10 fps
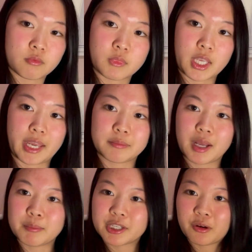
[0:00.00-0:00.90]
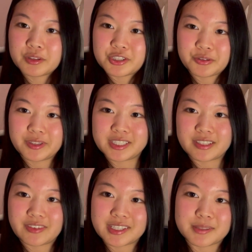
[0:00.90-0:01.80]
Okay, I'm gonna go with Truly
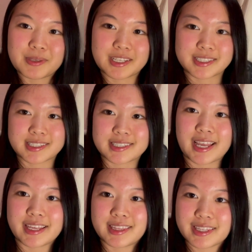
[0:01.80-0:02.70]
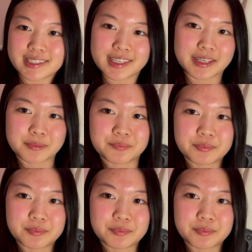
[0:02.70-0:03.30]
Devious because it's set in this like